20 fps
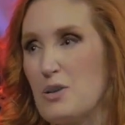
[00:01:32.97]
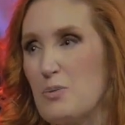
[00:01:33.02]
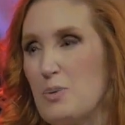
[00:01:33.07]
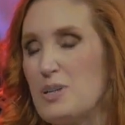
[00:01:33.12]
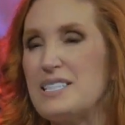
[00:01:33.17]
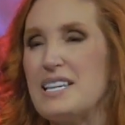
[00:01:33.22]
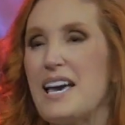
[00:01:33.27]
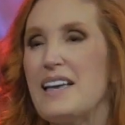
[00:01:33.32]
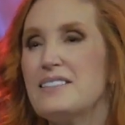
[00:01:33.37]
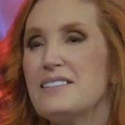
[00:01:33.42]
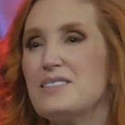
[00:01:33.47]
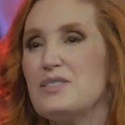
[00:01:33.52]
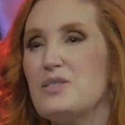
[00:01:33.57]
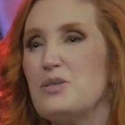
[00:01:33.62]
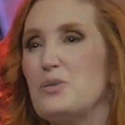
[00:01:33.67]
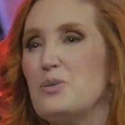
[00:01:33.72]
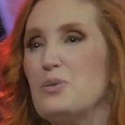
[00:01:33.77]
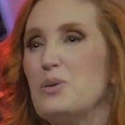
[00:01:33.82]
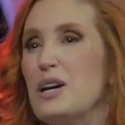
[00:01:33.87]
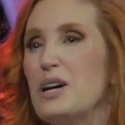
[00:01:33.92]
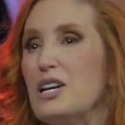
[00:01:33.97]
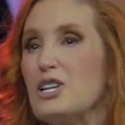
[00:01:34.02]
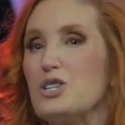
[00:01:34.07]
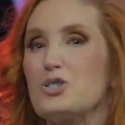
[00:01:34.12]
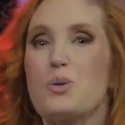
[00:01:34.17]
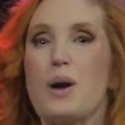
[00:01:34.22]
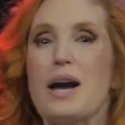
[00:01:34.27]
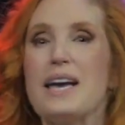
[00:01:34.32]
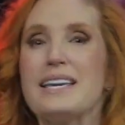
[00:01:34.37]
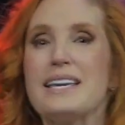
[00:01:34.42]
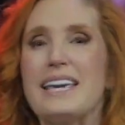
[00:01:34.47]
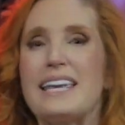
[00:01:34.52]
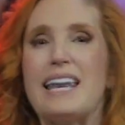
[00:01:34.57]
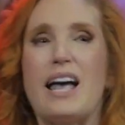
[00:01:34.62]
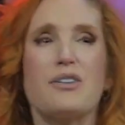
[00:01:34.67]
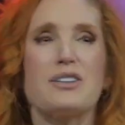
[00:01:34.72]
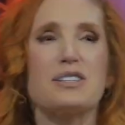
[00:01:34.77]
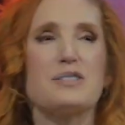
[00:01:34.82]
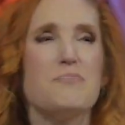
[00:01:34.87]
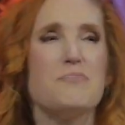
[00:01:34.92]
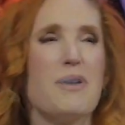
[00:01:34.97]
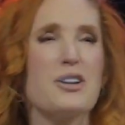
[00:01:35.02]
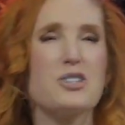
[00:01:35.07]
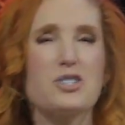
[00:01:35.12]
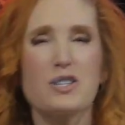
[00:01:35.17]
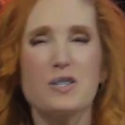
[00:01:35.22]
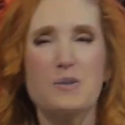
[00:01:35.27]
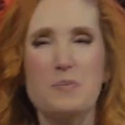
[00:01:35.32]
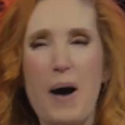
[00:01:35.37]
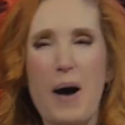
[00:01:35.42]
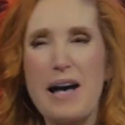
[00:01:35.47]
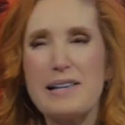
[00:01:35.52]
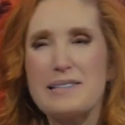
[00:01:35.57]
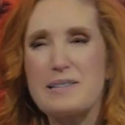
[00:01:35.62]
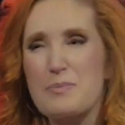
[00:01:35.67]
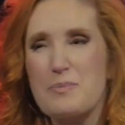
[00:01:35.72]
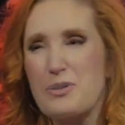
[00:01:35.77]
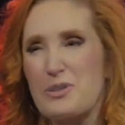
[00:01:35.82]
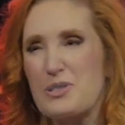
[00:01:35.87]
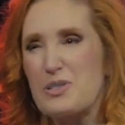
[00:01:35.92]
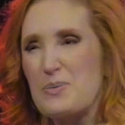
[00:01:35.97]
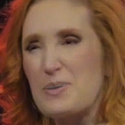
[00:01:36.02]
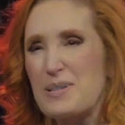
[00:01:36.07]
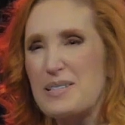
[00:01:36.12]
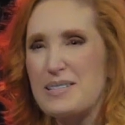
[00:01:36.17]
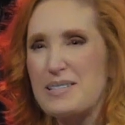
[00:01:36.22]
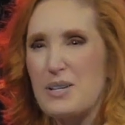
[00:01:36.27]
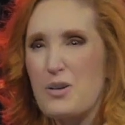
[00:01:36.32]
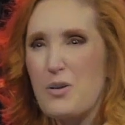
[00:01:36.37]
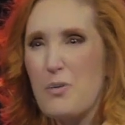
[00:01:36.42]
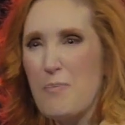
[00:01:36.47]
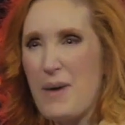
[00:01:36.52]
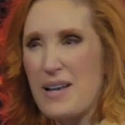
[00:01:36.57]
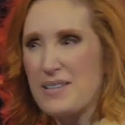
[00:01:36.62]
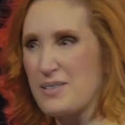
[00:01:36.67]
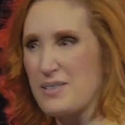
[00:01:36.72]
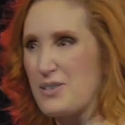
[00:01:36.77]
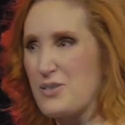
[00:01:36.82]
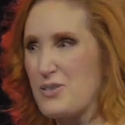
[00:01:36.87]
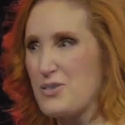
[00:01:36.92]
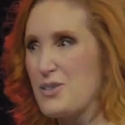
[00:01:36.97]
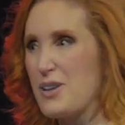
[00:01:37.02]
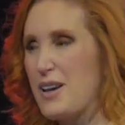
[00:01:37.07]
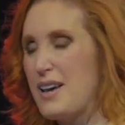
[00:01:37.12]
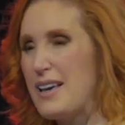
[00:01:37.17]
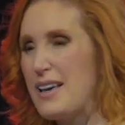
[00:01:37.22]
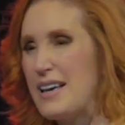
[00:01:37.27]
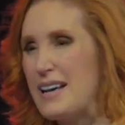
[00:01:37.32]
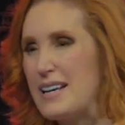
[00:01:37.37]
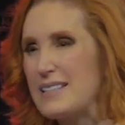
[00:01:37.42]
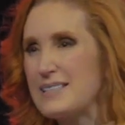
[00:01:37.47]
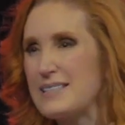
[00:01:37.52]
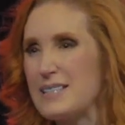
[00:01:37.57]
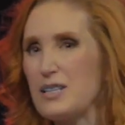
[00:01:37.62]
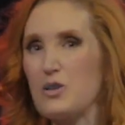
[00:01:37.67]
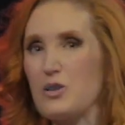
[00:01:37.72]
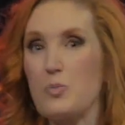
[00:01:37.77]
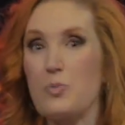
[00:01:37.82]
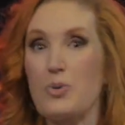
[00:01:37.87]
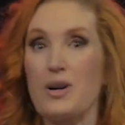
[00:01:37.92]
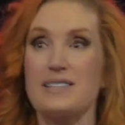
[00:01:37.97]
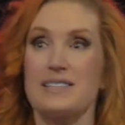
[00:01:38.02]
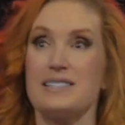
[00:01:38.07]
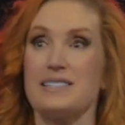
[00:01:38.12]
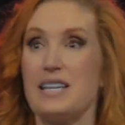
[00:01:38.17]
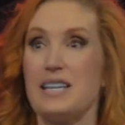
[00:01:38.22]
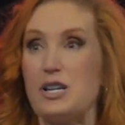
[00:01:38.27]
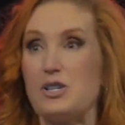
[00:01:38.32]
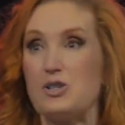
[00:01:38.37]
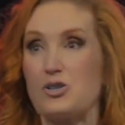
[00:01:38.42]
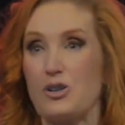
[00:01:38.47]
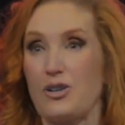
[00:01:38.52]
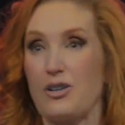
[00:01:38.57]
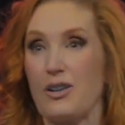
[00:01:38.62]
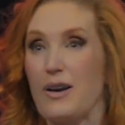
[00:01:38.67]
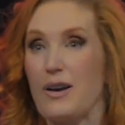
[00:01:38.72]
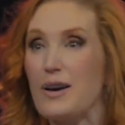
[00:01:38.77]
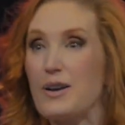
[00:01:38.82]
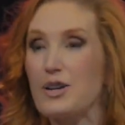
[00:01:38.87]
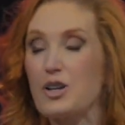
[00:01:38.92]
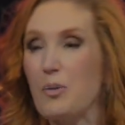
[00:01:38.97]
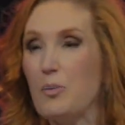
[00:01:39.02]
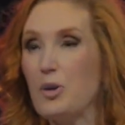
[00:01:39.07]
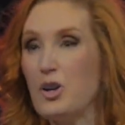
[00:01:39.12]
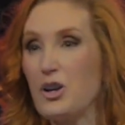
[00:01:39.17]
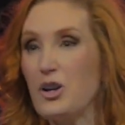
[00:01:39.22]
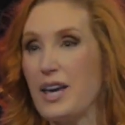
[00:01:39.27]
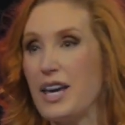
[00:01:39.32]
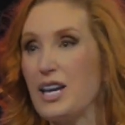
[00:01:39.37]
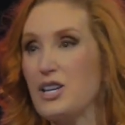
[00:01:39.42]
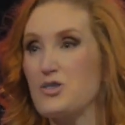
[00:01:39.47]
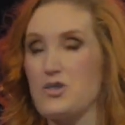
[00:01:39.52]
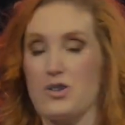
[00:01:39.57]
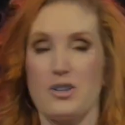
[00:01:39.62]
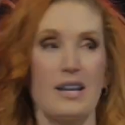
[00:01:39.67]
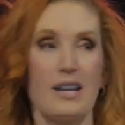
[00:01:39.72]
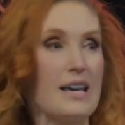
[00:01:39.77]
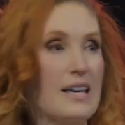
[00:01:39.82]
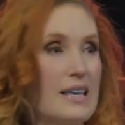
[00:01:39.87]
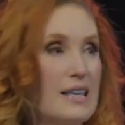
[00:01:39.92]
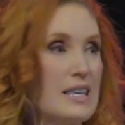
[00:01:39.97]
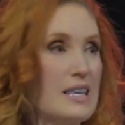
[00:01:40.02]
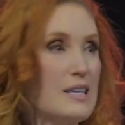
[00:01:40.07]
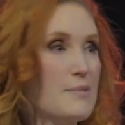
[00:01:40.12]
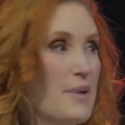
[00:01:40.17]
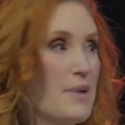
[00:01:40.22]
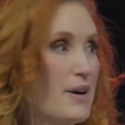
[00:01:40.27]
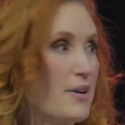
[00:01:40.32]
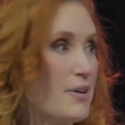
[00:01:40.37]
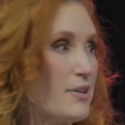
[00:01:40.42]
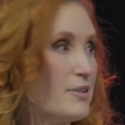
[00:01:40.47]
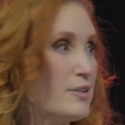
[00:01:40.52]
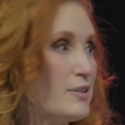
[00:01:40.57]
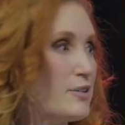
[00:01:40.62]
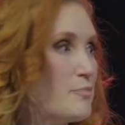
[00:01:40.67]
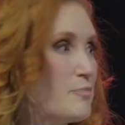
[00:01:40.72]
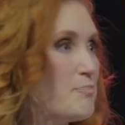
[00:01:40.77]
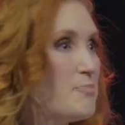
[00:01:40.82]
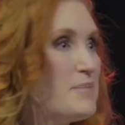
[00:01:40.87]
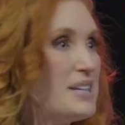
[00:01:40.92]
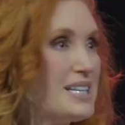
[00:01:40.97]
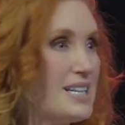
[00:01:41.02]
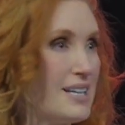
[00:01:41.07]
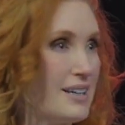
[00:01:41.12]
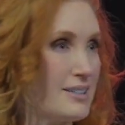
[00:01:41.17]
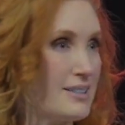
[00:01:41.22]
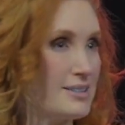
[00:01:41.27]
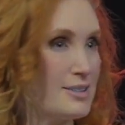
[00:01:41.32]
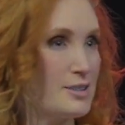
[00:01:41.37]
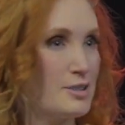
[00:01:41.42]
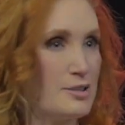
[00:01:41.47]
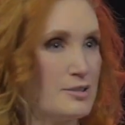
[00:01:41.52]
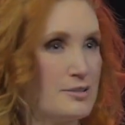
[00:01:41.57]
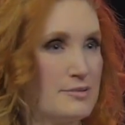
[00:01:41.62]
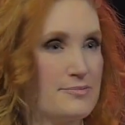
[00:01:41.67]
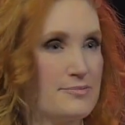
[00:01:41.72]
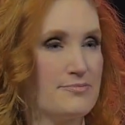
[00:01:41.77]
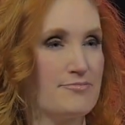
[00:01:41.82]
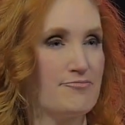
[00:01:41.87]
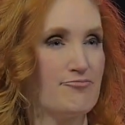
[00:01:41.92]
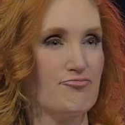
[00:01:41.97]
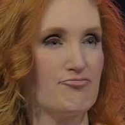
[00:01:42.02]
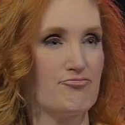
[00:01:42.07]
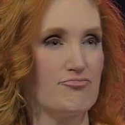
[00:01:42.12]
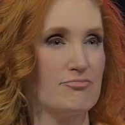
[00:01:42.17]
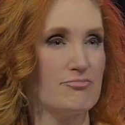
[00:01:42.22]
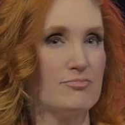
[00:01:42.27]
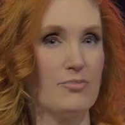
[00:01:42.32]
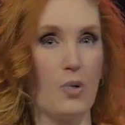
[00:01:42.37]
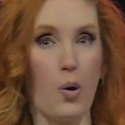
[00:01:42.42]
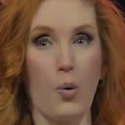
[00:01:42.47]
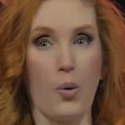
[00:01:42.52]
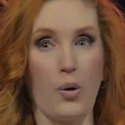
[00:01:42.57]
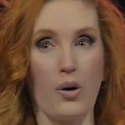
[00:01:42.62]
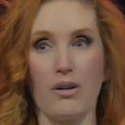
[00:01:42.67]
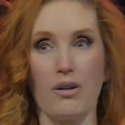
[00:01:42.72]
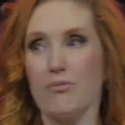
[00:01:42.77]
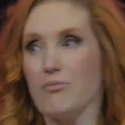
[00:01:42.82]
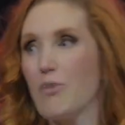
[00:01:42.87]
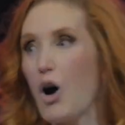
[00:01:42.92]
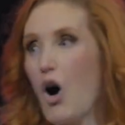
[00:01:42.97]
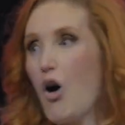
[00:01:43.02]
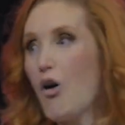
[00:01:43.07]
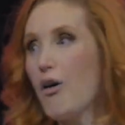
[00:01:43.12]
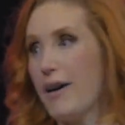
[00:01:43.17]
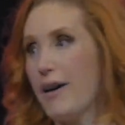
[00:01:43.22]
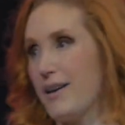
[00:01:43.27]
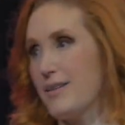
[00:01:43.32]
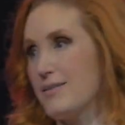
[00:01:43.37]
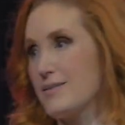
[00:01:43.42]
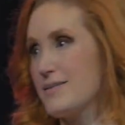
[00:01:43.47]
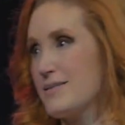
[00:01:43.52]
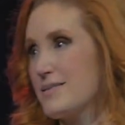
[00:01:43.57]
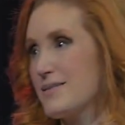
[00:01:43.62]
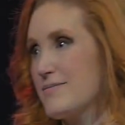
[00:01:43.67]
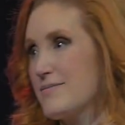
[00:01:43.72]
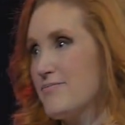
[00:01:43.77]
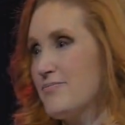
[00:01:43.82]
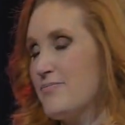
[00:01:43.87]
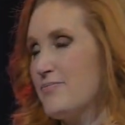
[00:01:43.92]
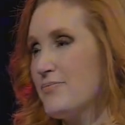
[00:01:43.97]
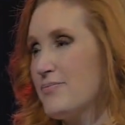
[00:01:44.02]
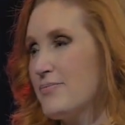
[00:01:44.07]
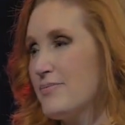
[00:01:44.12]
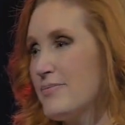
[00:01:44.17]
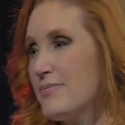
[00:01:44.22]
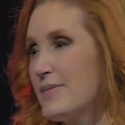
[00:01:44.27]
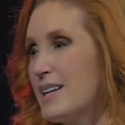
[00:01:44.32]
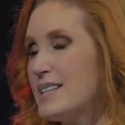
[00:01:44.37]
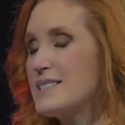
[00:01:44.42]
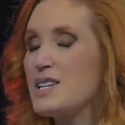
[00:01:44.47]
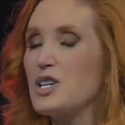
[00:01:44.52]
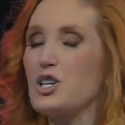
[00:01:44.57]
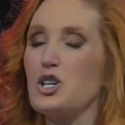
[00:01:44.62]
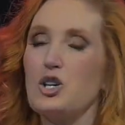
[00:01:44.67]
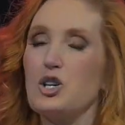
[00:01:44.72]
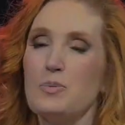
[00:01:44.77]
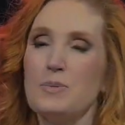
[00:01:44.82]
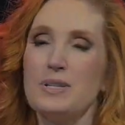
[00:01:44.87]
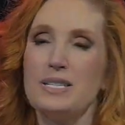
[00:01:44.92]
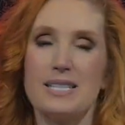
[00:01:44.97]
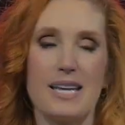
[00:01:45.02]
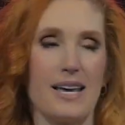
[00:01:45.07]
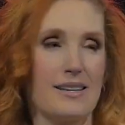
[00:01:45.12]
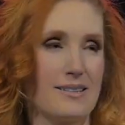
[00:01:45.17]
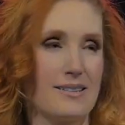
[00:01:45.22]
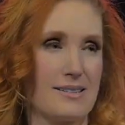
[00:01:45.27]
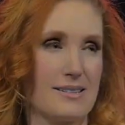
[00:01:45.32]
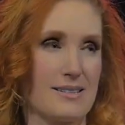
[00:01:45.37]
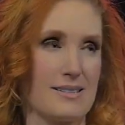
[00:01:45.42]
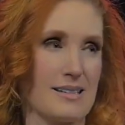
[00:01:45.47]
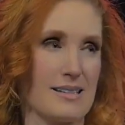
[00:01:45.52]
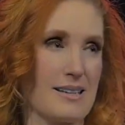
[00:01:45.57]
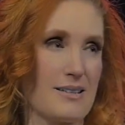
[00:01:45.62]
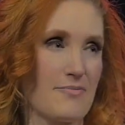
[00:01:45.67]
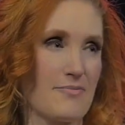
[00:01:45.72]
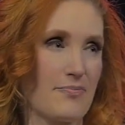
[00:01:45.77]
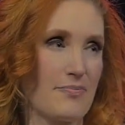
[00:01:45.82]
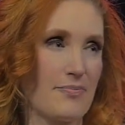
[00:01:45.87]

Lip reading: We tend to try and get out as much as possible into a single message, a single presentation, communication, email, meeting, or all hands. It's a human tendency,